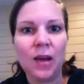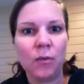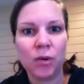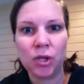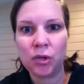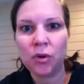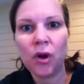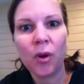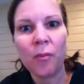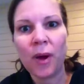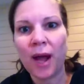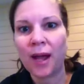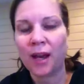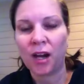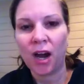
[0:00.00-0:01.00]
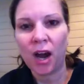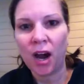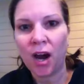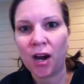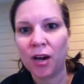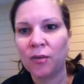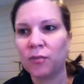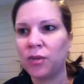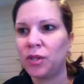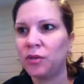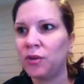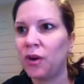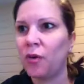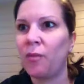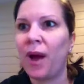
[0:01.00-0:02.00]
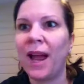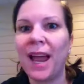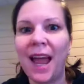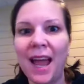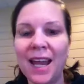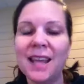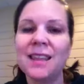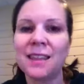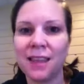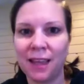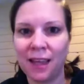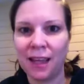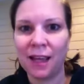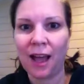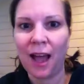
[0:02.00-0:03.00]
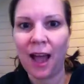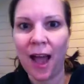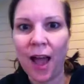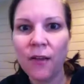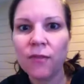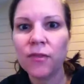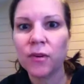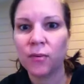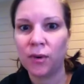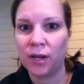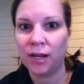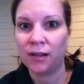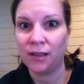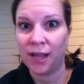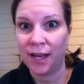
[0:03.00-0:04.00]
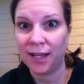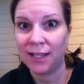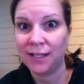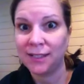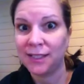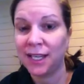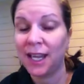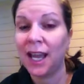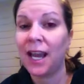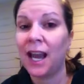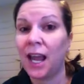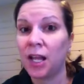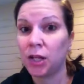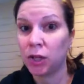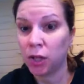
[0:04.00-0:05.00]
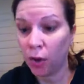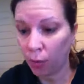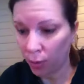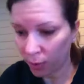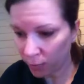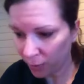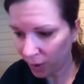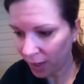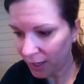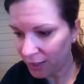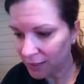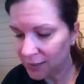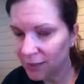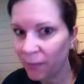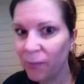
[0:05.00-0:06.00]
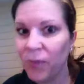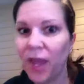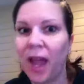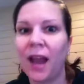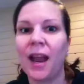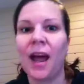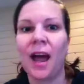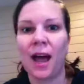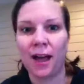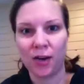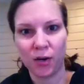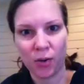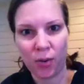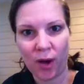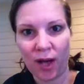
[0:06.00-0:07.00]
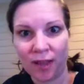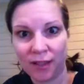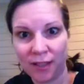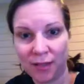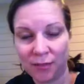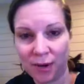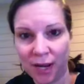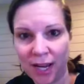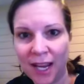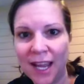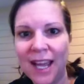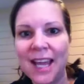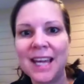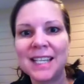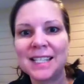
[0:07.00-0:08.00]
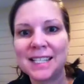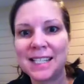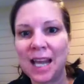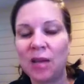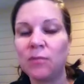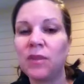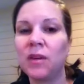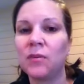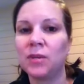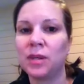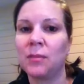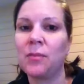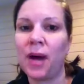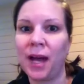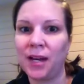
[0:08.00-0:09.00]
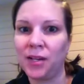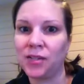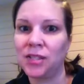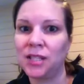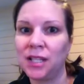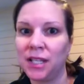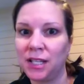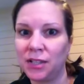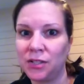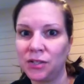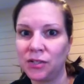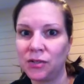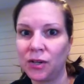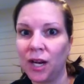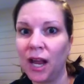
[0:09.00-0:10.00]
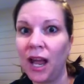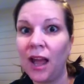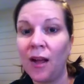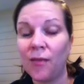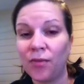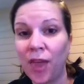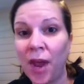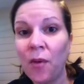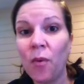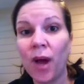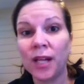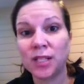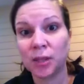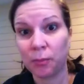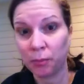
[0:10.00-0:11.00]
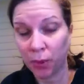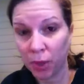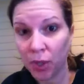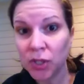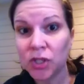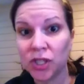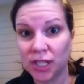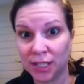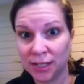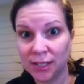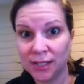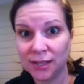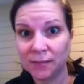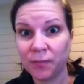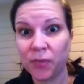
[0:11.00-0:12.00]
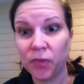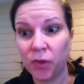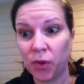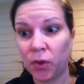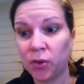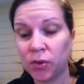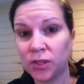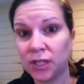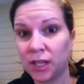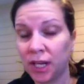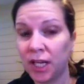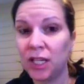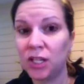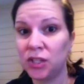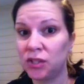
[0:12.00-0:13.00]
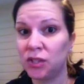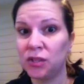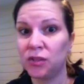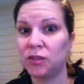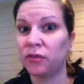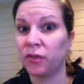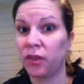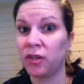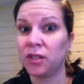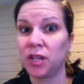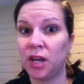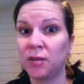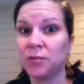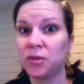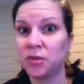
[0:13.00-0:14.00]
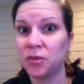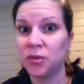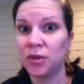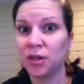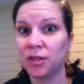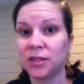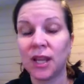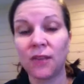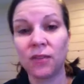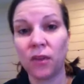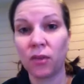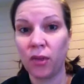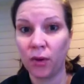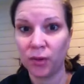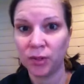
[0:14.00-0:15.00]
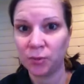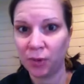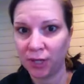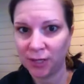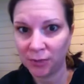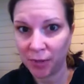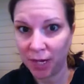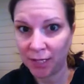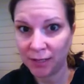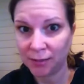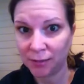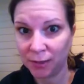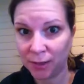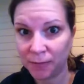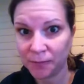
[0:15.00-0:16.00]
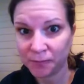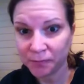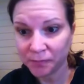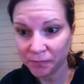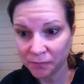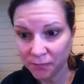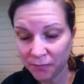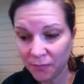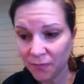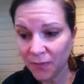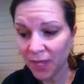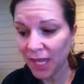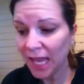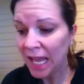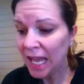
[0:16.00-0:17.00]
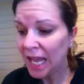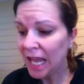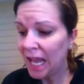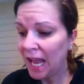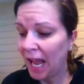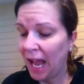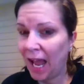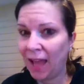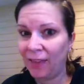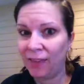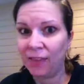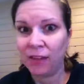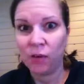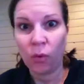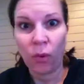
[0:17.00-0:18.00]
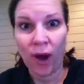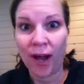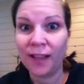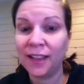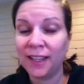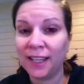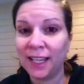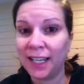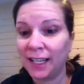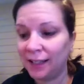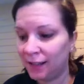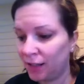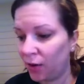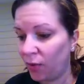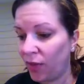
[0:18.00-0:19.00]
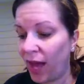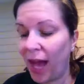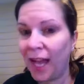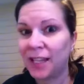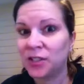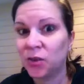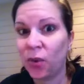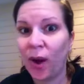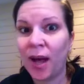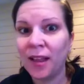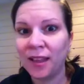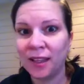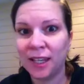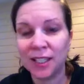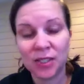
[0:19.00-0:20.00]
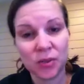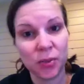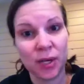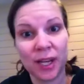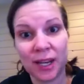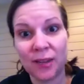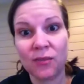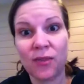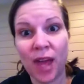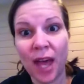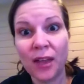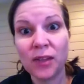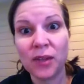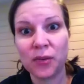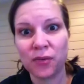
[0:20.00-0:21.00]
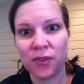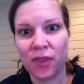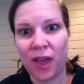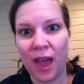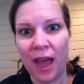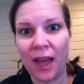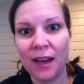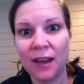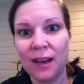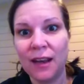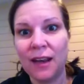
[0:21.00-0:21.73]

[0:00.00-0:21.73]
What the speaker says: when you go buy a car, when you go buy anything, everyone likes to get a lower price and a higher quality, right? Same thing with the buyers in the industry. They want to purchase those Nike shoes for their Dunham stores at the lowest price possible, at the quality, the highest quality, so we're getting value for that,